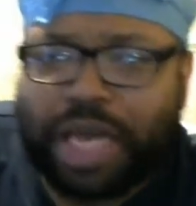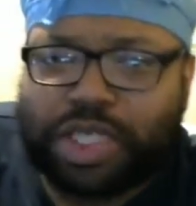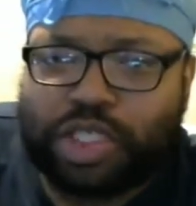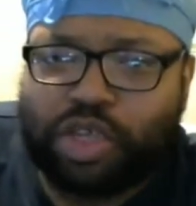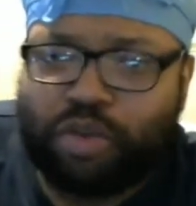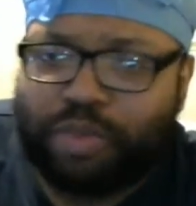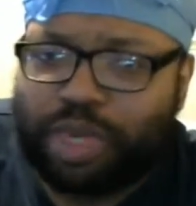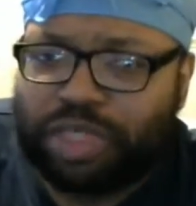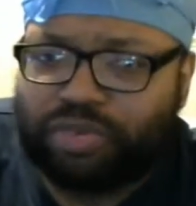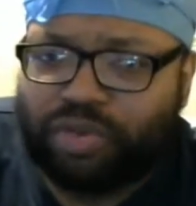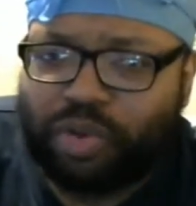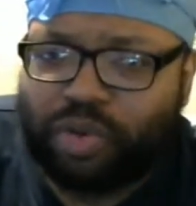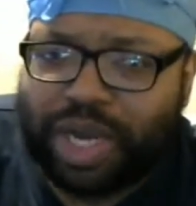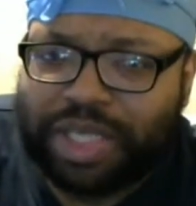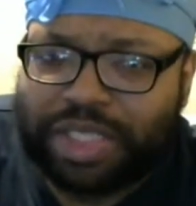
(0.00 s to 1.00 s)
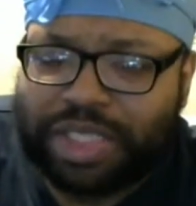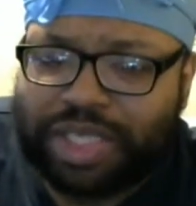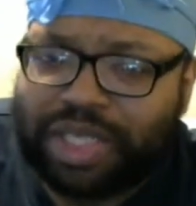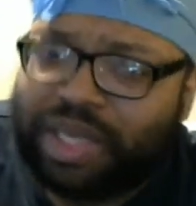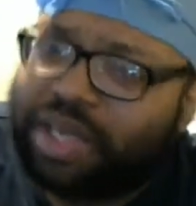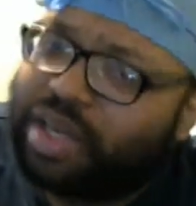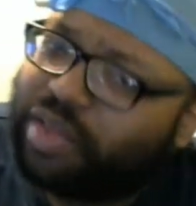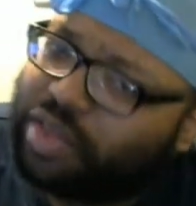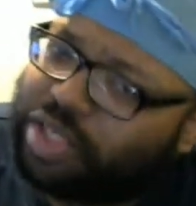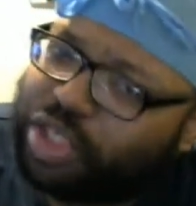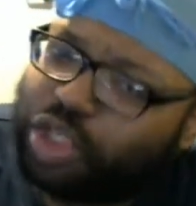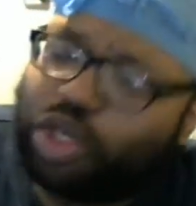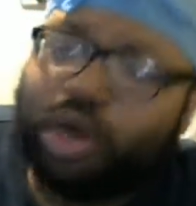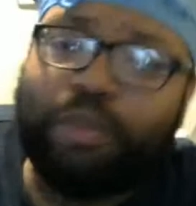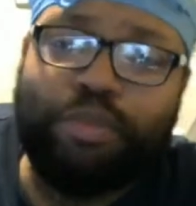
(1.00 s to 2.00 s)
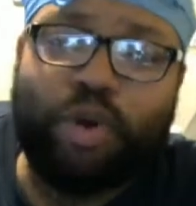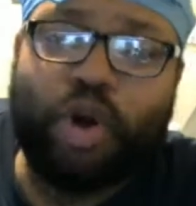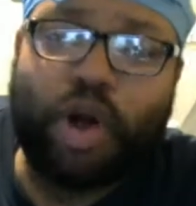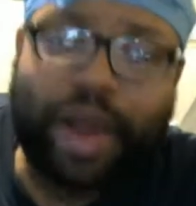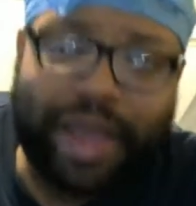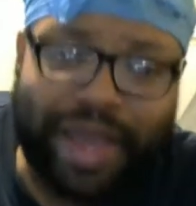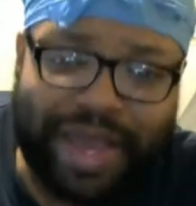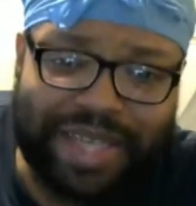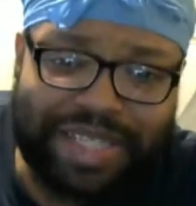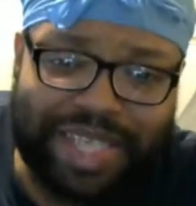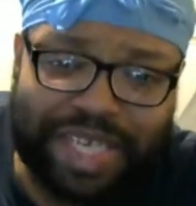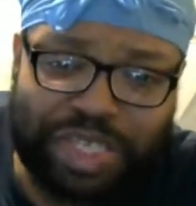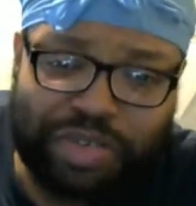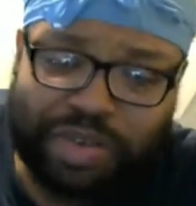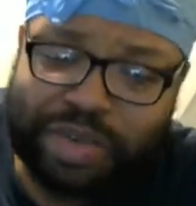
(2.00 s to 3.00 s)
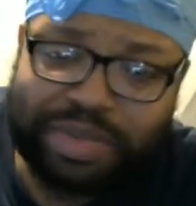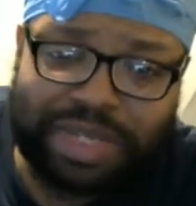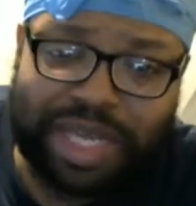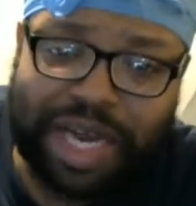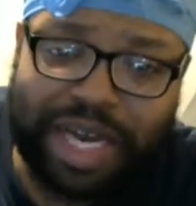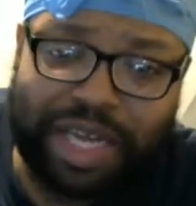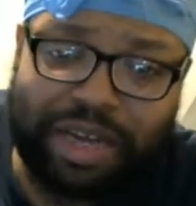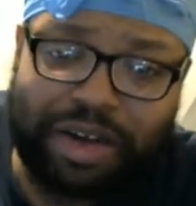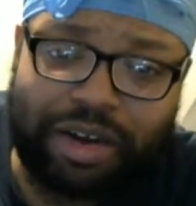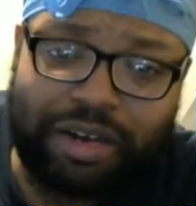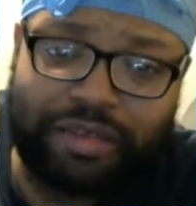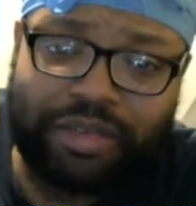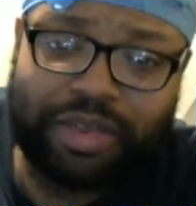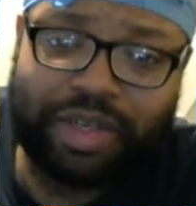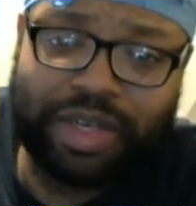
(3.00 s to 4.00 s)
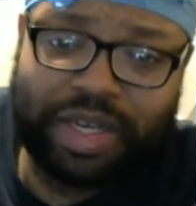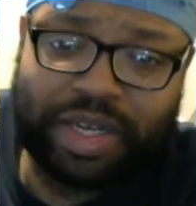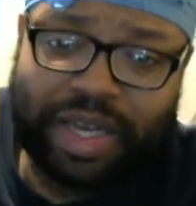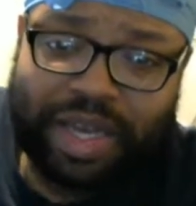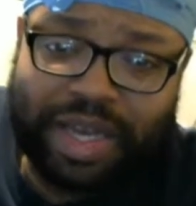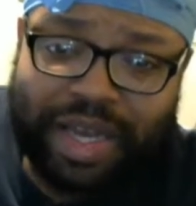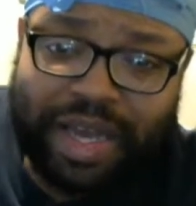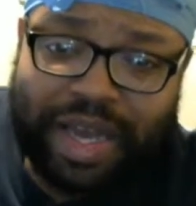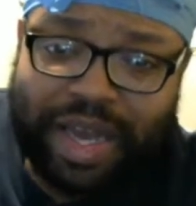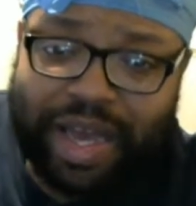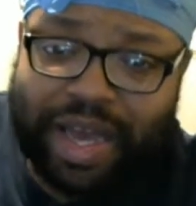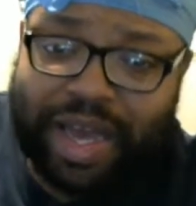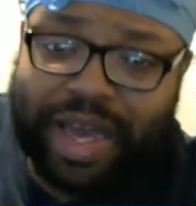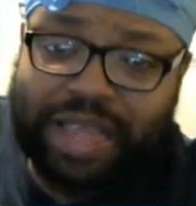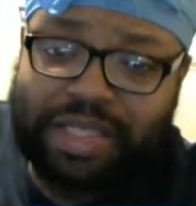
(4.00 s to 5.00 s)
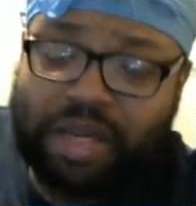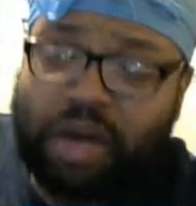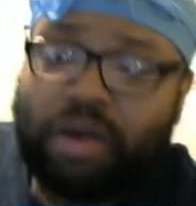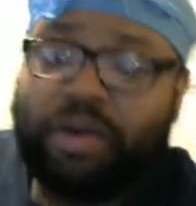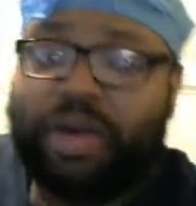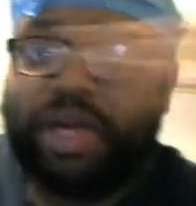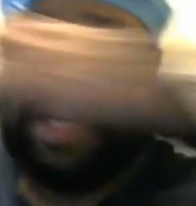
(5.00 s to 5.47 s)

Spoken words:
so much for watching. This is your boy, AJ Tripp, signing off. As always,